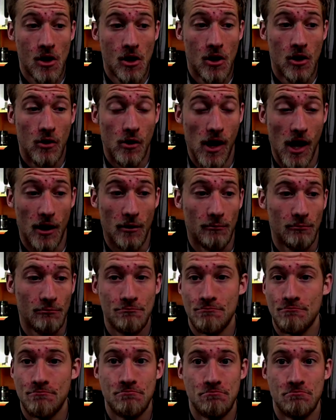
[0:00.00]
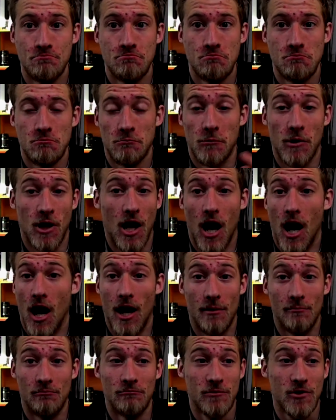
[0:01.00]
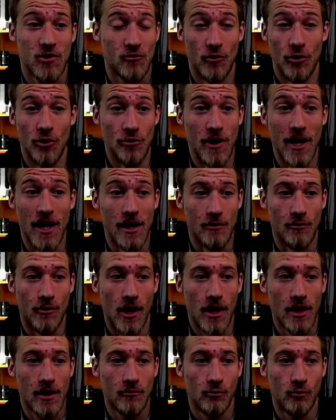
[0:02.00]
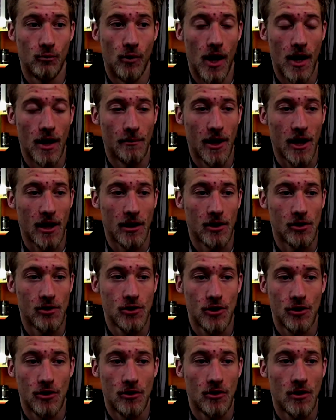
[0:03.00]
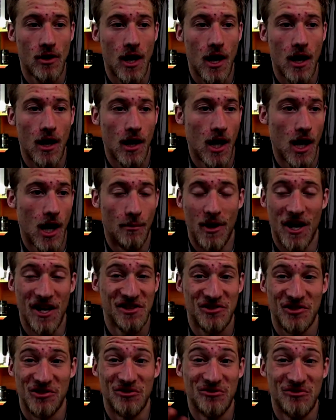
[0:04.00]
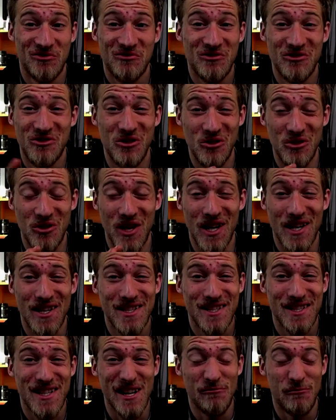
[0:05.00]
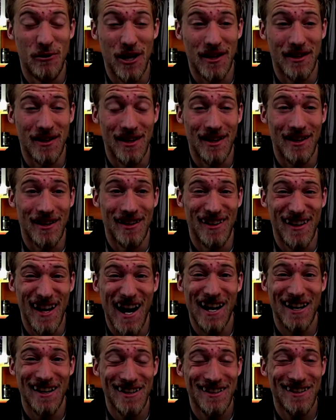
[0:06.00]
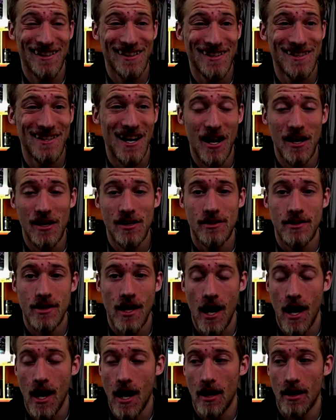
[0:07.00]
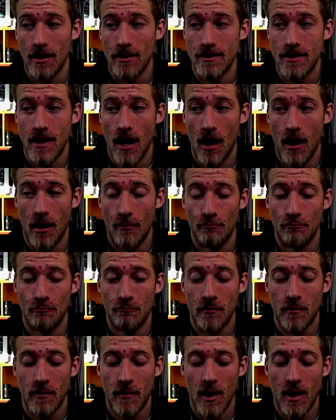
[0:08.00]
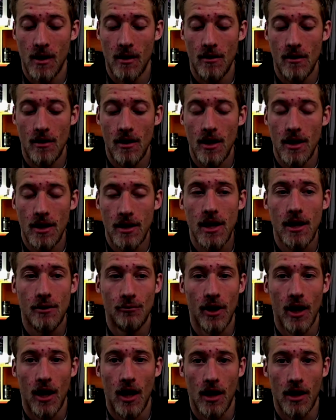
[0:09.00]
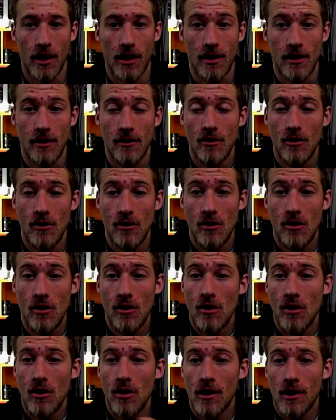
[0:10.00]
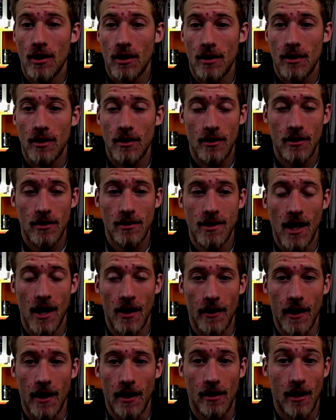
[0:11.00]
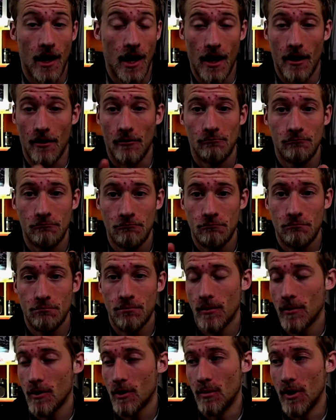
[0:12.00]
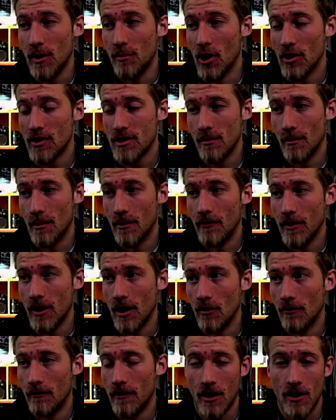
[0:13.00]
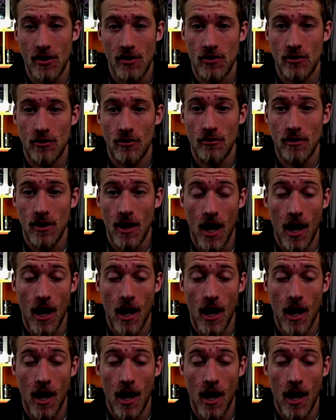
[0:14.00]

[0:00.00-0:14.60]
well, I'm screwed anyway, what am I going to do? I might as well do this, see what that does, and yeah, when I done that, I'll be posting a video very soon.